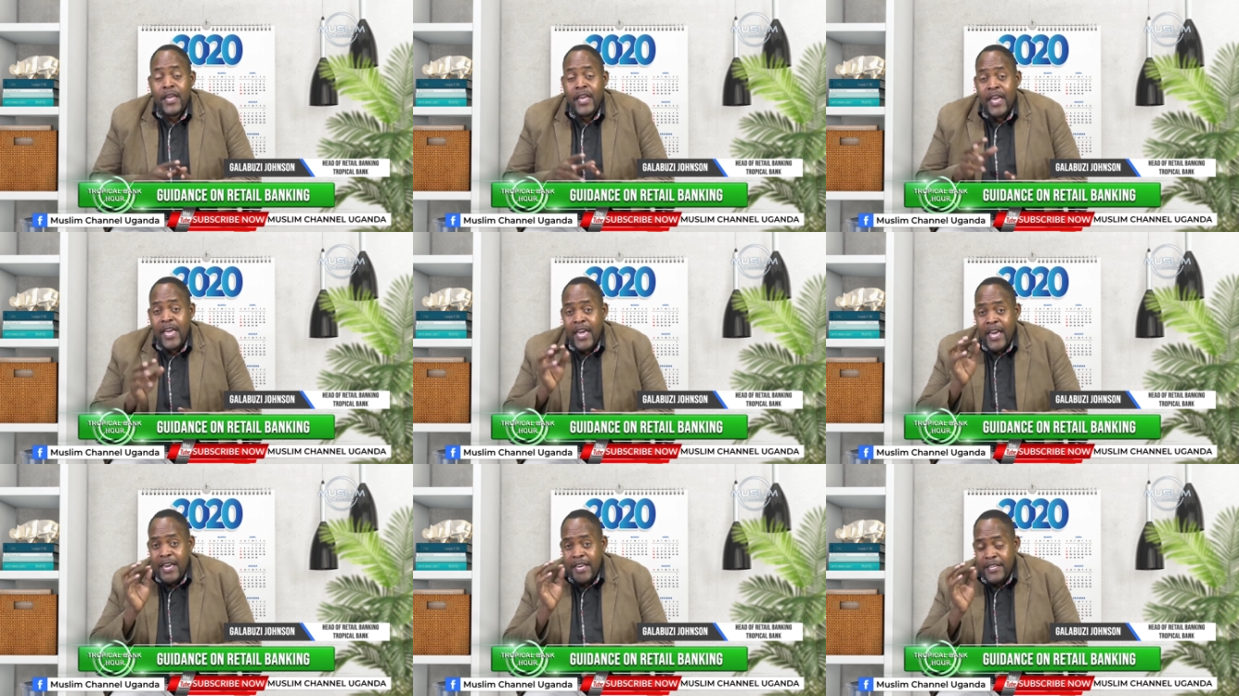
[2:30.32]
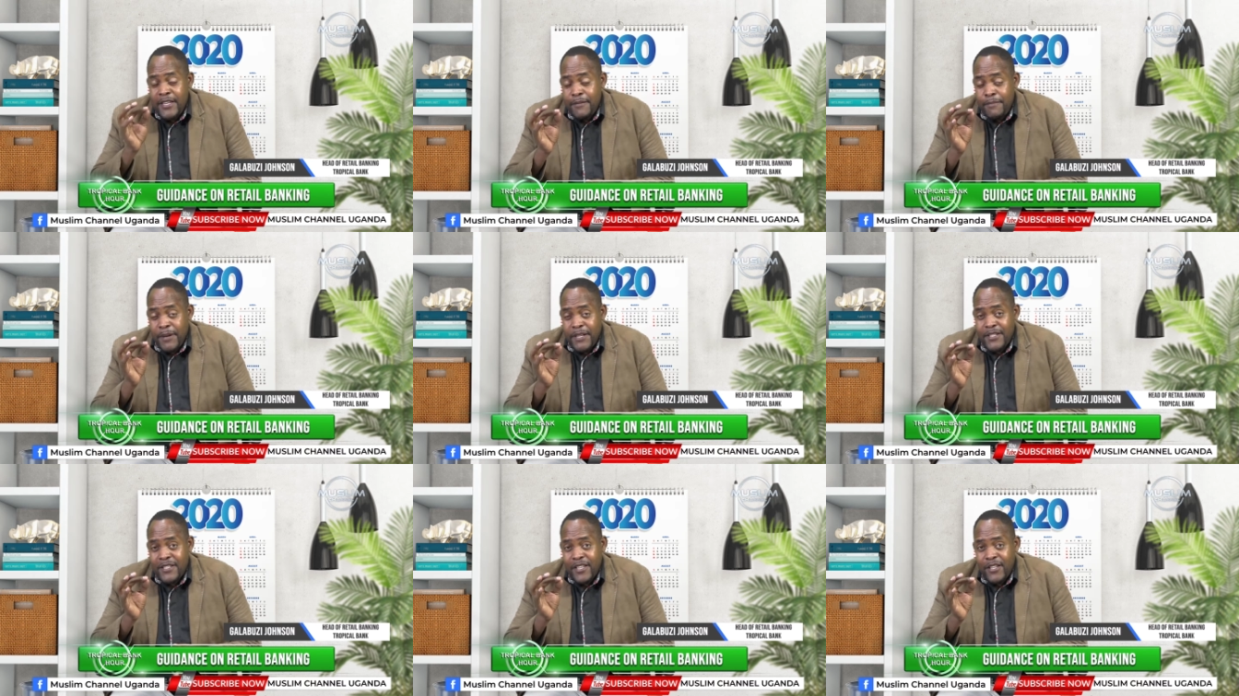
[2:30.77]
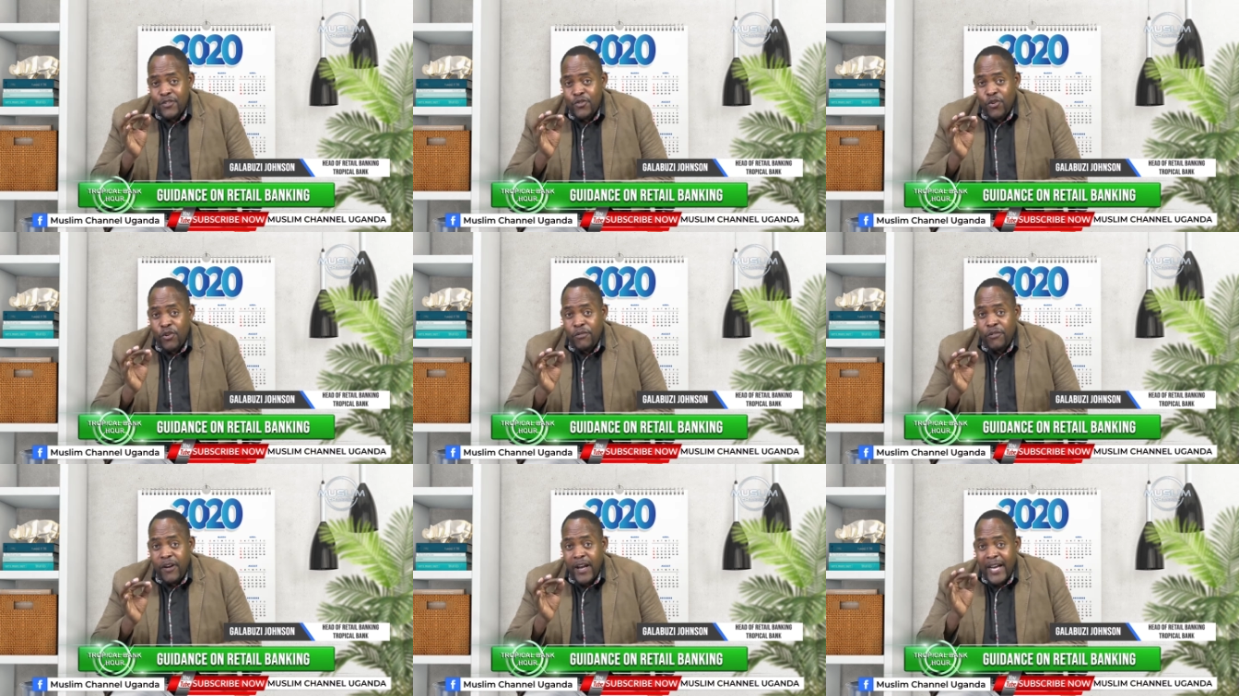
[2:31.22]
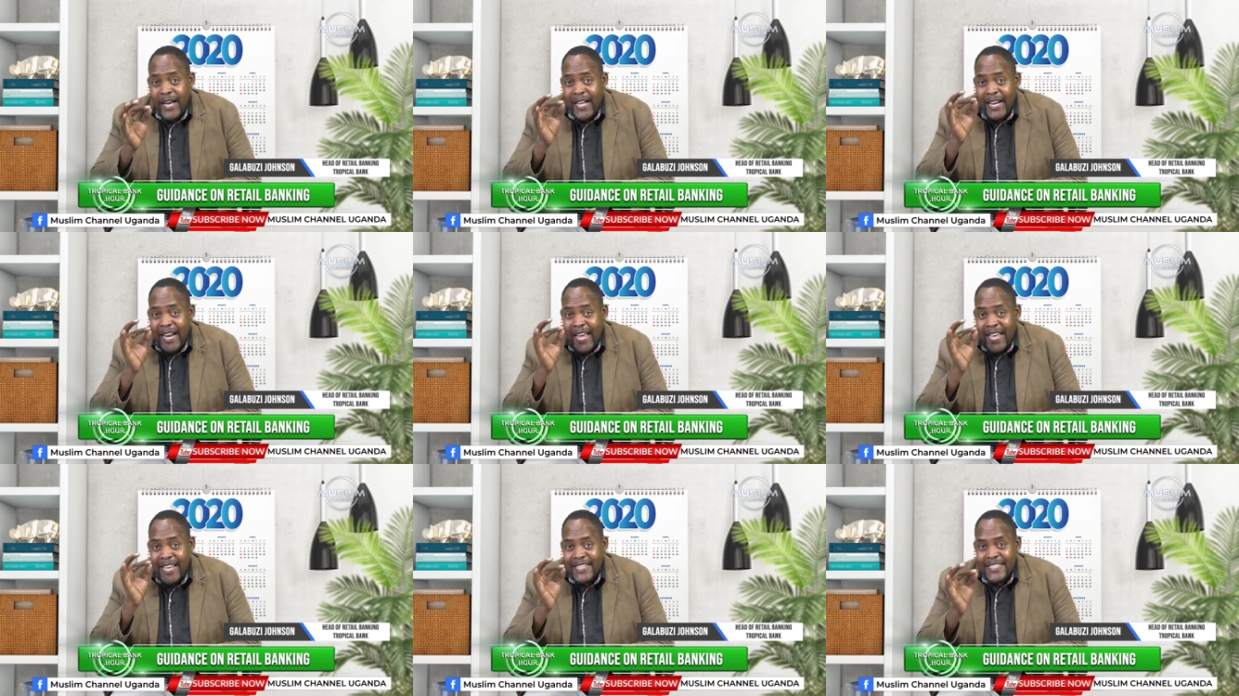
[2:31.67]
80% of our
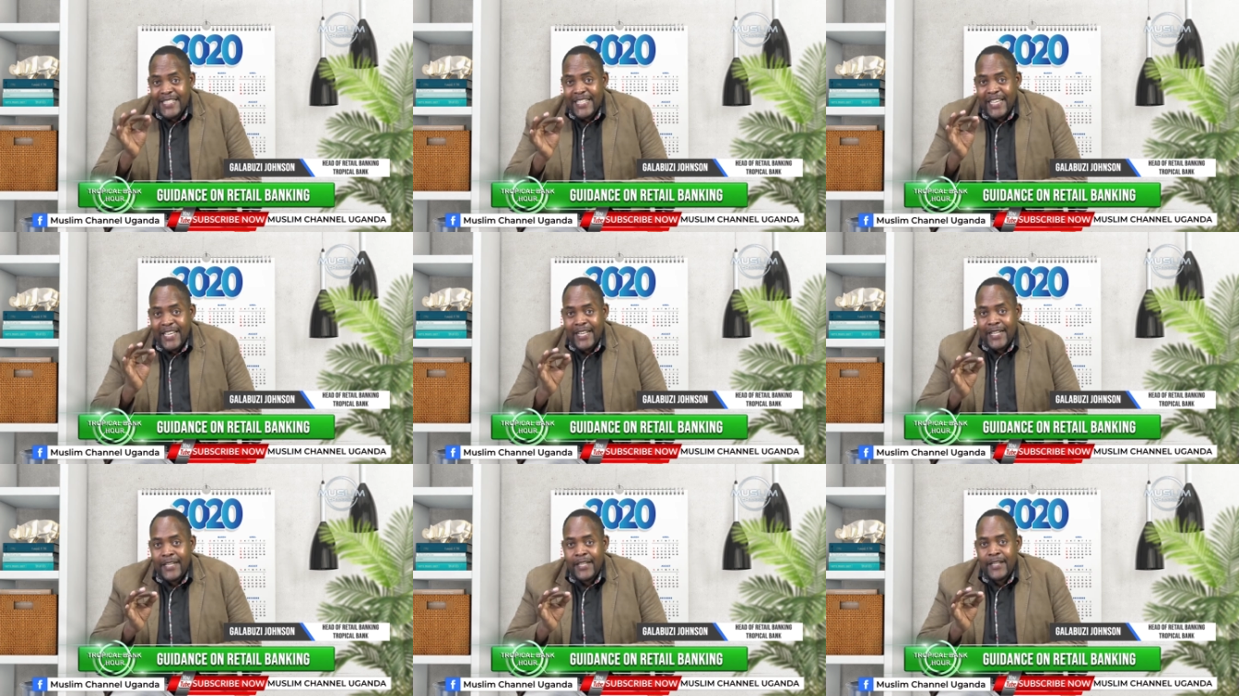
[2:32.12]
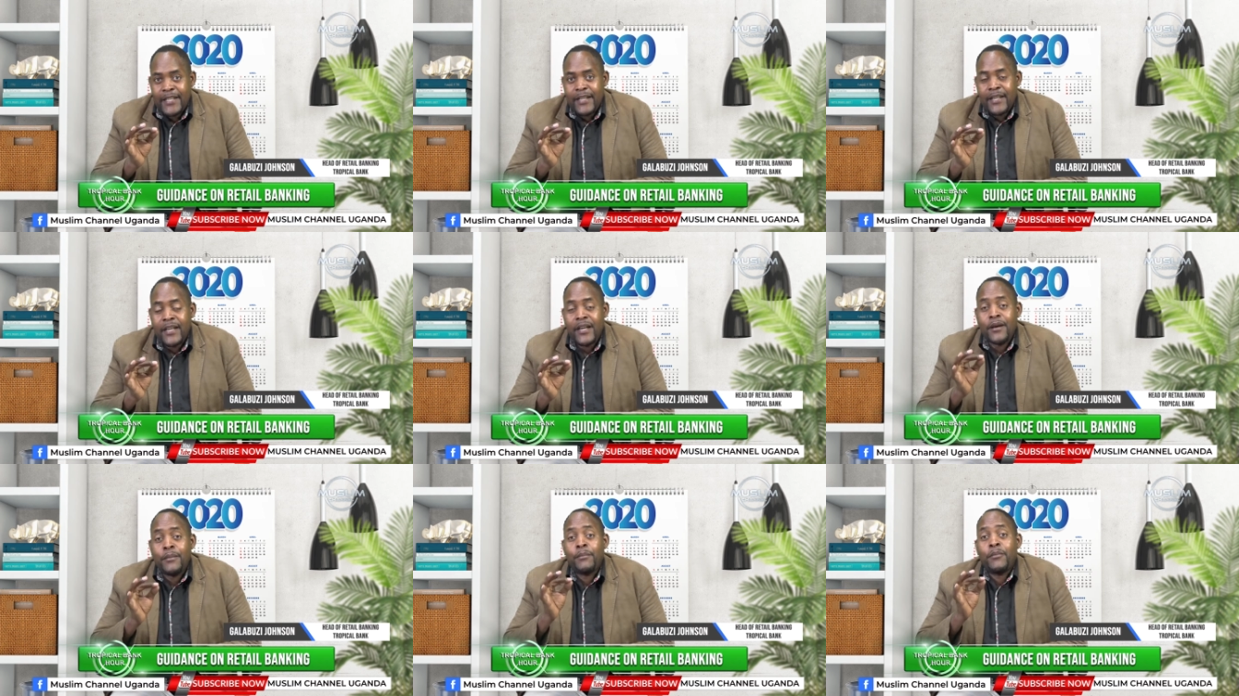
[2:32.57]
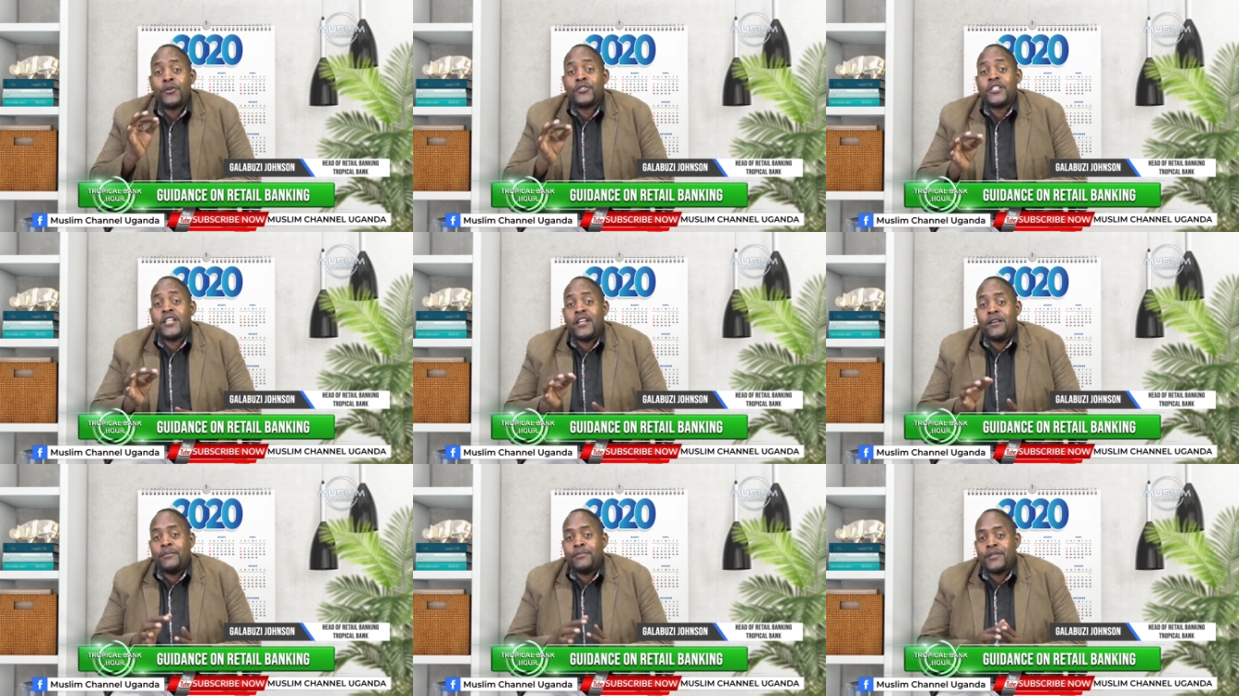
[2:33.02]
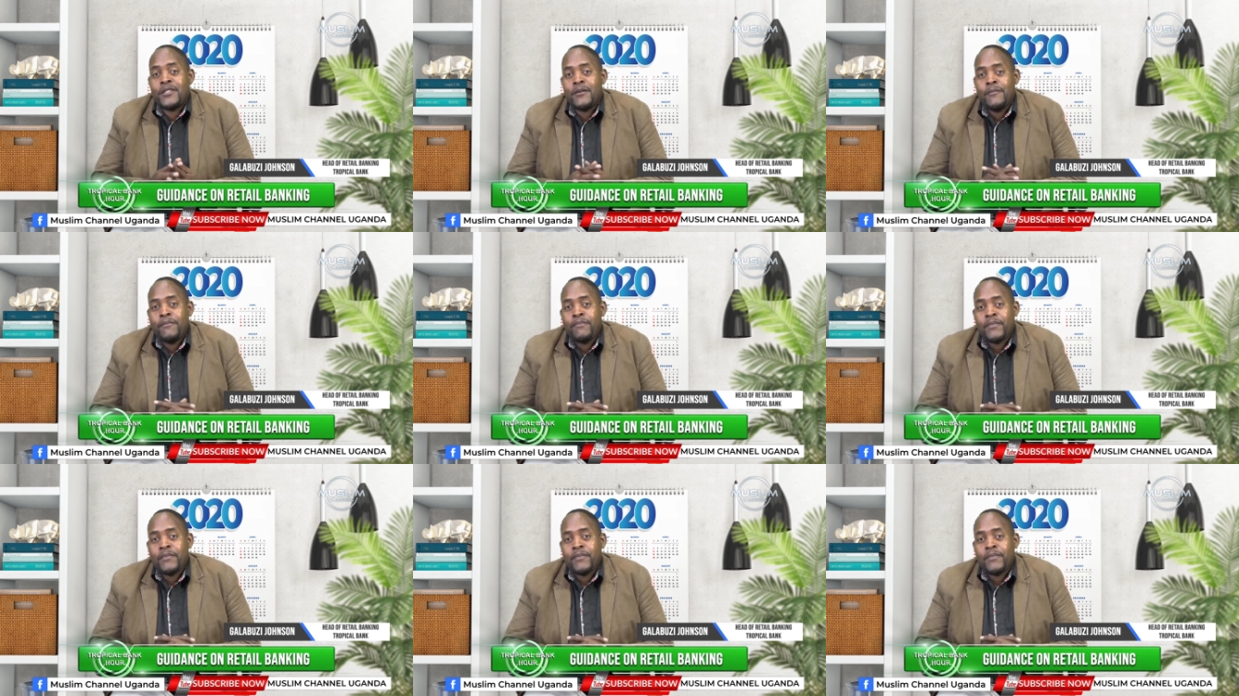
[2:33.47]
clientele are Muslims,